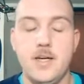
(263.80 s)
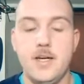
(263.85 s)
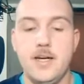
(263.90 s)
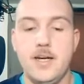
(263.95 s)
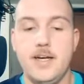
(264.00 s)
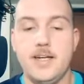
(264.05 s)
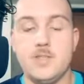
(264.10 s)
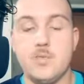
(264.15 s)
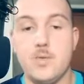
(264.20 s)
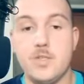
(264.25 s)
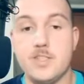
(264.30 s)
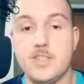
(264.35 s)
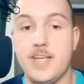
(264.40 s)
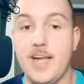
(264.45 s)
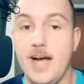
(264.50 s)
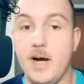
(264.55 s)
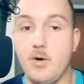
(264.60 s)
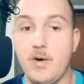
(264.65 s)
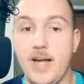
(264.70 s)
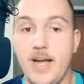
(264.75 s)
as well as the
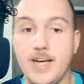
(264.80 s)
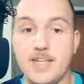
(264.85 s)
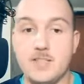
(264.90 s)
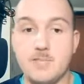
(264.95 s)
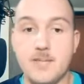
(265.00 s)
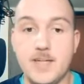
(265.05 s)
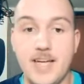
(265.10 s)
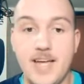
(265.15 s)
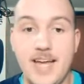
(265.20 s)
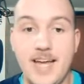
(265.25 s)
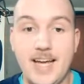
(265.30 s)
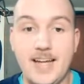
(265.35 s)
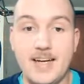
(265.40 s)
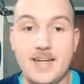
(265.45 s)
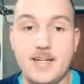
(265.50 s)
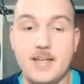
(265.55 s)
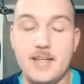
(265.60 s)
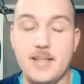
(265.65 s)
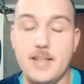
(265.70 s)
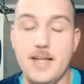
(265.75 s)
Outcast
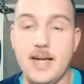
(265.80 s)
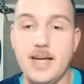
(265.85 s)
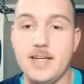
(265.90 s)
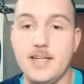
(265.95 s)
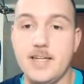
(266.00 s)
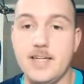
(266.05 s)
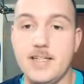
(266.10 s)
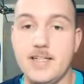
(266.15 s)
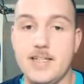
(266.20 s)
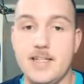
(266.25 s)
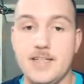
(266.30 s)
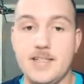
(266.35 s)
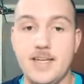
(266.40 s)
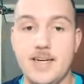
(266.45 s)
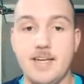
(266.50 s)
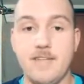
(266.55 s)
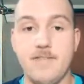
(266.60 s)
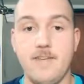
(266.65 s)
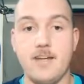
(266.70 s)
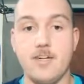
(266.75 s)
mechanic that it can
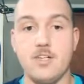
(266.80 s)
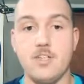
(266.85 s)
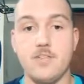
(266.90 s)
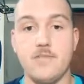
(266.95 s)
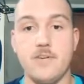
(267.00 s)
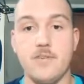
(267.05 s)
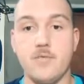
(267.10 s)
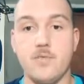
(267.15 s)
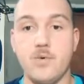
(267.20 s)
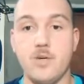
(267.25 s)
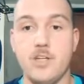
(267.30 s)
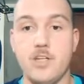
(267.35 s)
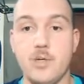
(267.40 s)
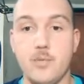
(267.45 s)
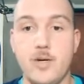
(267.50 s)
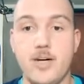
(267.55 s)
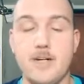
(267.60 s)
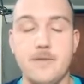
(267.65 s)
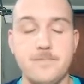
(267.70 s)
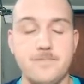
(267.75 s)
take advantage of really
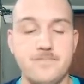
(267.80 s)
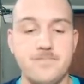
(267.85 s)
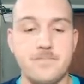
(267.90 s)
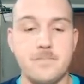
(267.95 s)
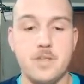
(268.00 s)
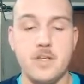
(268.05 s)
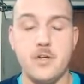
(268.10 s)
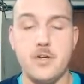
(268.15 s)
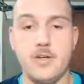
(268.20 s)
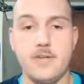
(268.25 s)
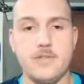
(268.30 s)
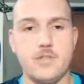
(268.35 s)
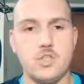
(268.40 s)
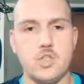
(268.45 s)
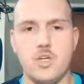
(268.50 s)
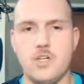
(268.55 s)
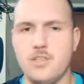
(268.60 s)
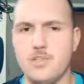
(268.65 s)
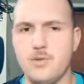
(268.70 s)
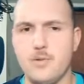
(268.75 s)
well. You can even
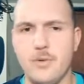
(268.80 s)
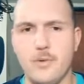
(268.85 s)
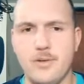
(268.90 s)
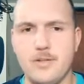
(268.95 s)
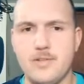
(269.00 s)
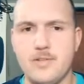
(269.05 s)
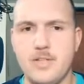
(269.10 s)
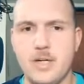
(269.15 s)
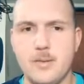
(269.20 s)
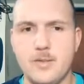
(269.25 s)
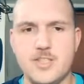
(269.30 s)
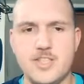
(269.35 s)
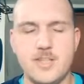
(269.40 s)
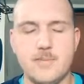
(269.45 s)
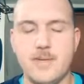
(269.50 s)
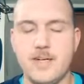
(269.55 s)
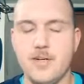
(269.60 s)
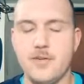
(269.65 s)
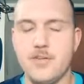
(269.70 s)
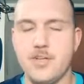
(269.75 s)
draw into it with double
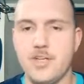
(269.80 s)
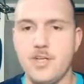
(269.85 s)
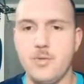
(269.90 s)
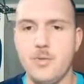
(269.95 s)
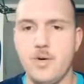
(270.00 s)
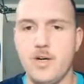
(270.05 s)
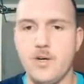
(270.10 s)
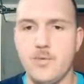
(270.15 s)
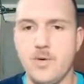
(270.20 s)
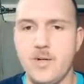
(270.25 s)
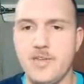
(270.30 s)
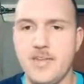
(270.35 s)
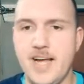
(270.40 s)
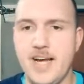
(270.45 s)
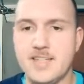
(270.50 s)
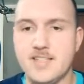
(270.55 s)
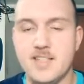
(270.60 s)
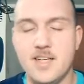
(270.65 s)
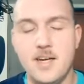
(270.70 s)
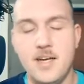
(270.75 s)
jump. I don't think you want to run
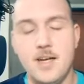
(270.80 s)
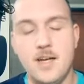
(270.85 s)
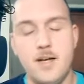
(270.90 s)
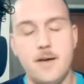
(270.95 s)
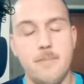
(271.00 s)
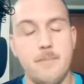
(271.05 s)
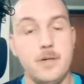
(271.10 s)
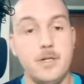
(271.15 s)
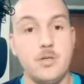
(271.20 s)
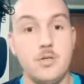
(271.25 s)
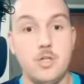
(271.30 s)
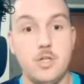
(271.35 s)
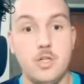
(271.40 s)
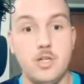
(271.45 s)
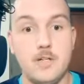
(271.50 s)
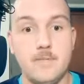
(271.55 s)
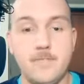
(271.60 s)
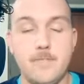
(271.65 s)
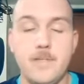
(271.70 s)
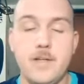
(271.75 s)
that, but you could.